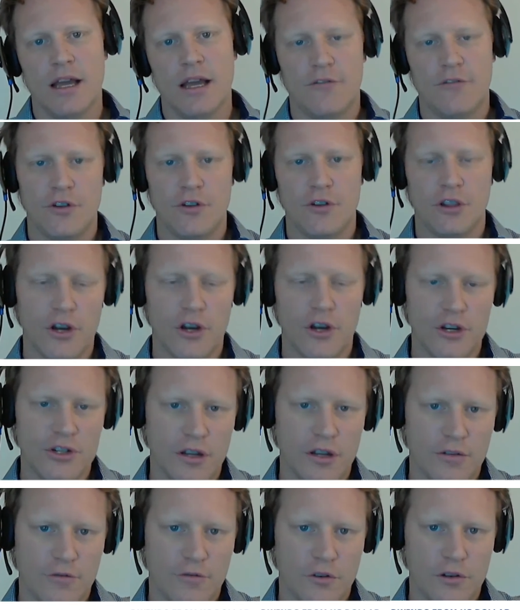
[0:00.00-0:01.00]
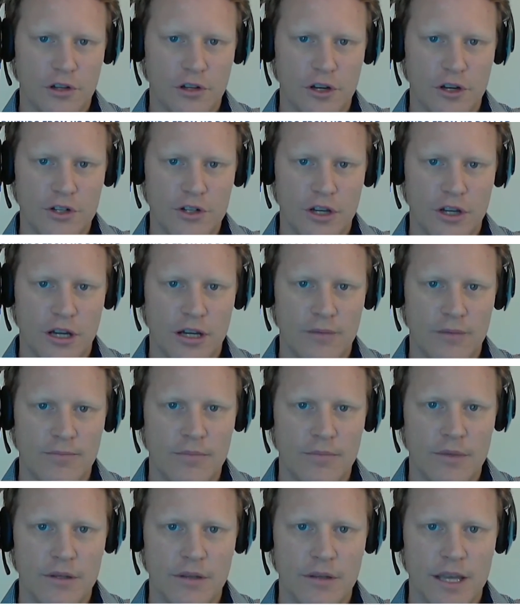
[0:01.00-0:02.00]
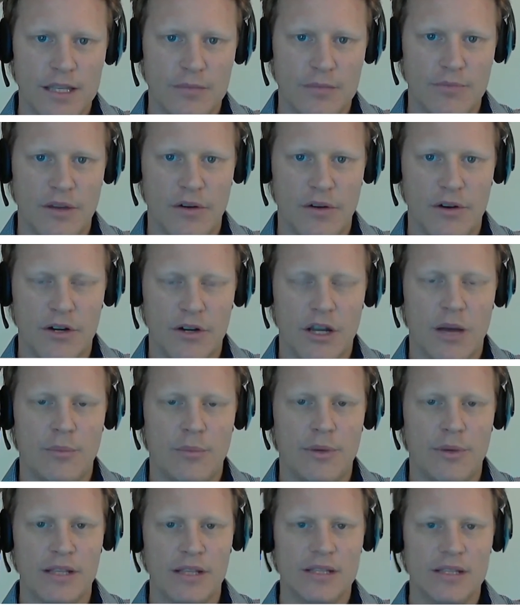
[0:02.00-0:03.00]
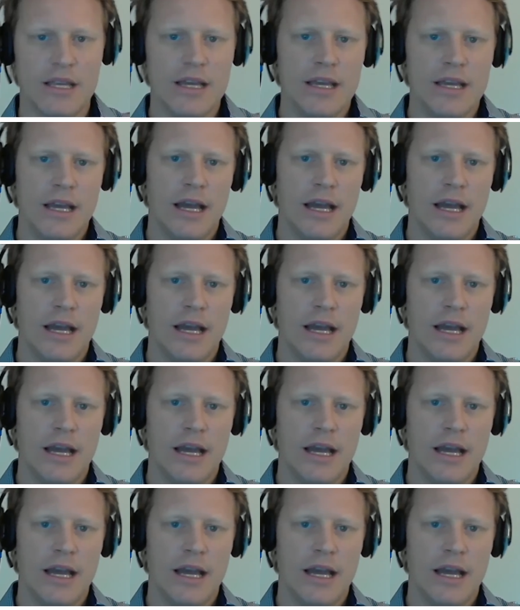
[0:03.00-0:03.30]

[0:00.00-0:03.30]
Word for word: For large S&P 100 companies.